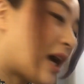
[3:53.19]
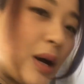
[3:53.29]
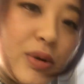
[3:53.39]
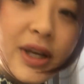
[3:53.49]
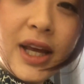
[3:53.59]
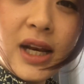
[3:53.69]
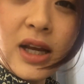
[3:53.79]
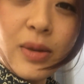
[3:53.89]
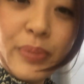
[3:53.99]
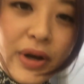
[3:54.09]
I want to get
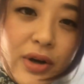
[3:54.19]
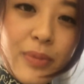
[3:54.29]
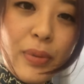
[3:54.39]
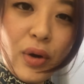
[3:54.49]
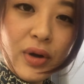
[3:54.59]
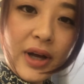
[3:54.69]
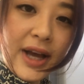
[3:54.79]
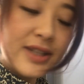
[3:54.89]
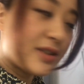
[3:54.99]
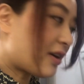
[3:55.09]
like a bigger bulk
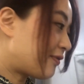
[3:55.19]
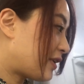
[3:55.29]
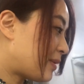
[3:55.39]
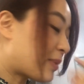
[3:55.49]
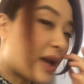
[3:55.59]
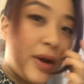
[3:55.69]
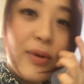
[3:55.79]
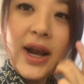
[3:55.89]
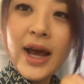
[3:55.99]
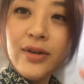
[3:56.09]
iced coffee, but I
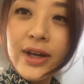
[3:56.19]
ran out.